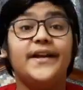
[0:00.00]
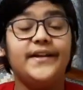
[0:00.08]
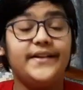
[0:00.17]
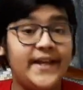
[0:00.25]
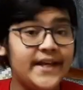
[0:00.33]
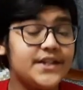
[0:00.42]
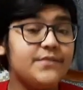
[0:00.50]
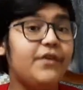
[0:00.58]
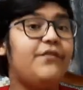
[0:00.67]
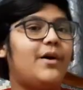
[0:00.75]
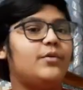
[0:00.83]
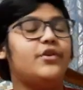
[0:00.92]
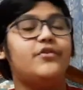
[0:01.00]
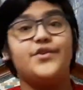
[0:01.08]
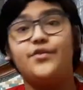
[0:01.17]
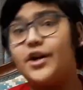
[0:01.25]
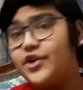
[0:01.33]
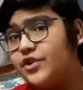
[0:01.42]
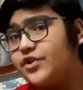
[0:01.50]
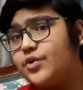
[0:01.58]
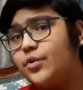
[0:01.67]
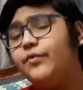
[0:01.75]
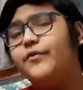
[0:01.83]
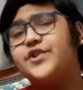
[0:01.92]
Next, we found the Resurrection
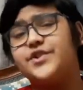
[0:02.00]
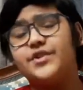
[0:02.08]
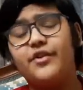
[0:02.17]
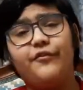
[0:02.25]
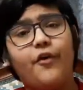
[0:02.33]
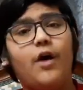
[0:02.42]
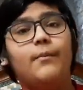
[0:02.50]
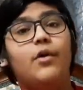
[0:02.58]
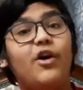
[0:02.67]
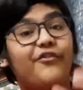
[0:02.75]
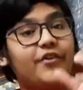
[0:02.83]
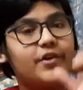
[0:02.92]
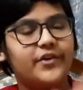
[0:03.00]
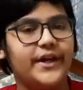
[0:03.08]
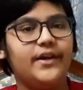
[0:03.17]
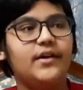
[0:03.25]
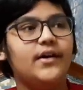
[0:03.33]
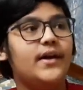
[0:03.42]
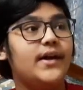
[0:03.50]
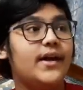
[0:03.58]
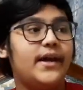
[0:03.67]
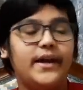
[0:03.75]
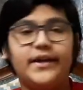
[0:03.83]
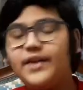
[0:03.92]
Stone, which is in the form of a ring
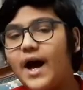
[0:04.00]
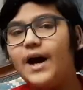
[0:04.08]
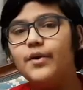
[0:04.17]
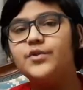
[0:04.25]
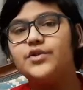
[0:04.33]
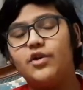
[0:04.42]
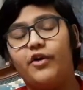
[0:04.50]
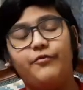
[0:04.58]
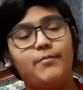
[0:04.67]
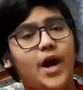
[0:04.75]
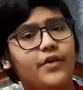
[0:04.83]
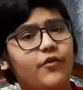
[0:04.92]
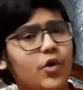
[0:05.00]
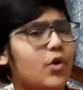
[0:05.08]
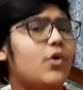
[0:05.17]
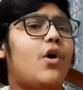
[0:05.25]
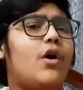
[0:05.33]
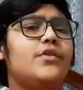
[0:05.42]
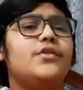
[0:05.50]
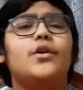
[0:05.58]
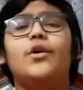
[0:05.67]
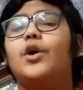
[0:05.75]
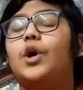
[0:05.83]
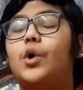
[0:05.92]
in the house of Marvolo Gaunt,
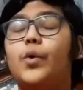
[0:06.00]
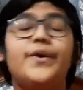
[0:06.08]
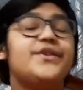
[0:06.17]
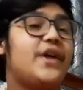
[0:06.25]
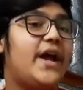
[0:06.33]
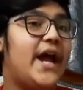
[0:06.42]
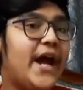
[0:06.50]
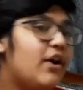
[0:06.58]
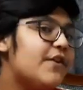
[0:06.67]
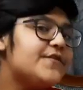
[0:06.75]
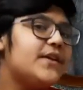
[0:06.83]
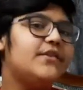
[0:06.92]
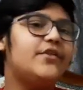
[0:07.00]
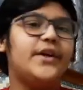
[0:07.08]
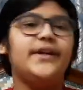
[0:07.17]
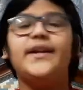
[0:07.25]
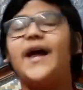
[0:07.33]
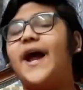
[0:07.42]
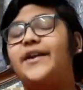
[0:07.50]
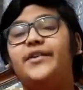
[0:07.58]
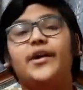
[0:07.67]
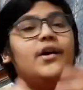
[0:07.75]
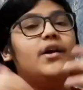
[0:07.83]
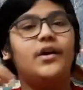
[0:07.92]
who is the heir of Slytherin and
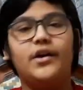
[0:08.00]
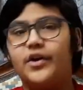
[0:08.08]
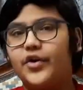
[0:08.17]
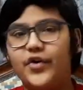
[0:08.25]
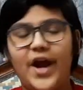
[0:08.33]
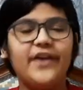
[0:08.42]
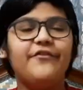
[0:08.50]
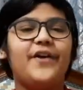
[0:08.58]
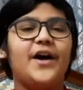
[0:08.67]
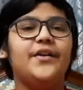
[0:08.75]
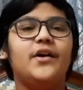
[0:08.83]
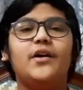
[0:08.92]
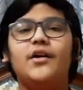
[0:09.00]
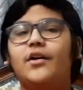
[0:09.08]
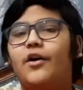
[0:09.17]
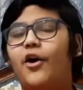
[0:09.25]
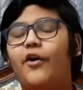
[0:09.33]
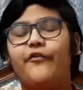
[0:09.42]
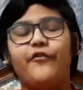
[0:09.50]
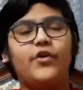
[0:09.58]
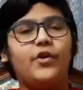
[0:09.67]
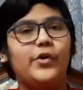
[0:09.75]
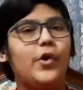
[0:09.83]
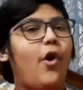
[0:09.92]
the grandfather of
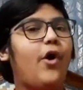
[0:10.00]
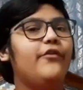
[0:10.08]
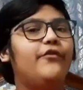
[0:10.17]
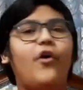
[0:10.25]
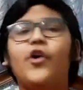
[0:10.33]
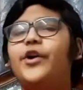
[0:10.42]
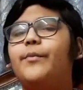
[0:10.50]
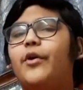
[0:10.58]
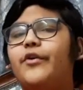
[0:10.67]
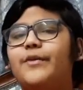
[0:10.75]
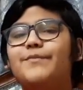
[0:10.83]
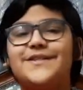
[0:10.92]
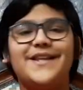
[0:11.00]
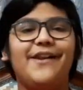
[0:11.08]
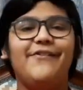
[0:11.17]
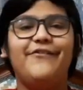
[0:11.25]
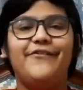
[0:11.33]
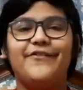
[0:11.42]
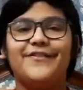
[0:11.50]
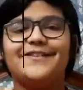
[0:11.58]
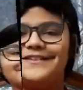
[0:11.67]
Lord Voldemort himself.